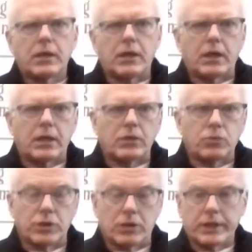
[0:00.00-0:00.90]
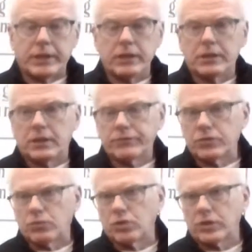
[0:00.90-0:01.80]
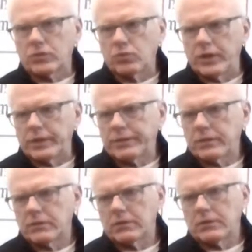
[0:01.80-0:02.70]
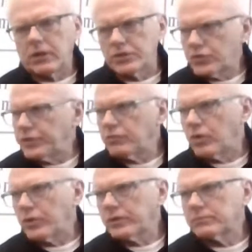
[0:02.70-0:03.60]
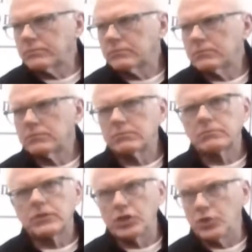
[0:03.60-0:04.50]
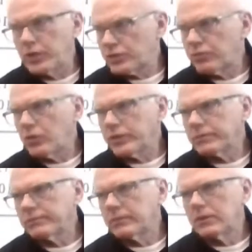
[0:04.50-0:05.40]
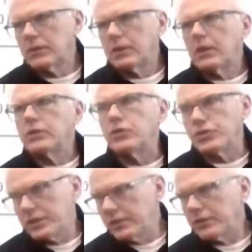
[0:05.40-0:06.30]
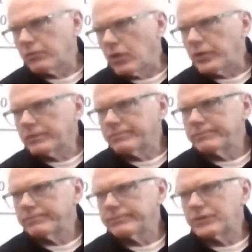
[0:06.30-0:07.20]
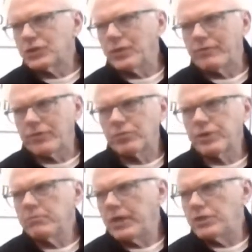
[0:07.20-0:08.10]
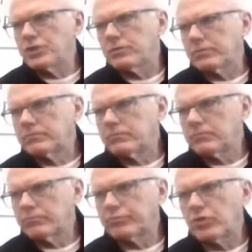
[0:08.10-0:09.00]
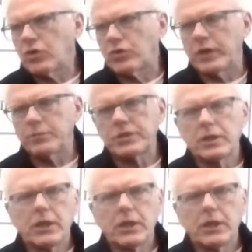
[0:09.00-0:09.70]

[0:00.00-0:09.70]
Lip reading: We're lucky enough to work with Australian Rowing, US Rowing, New Zealand Rowing. So we have 3 major programs.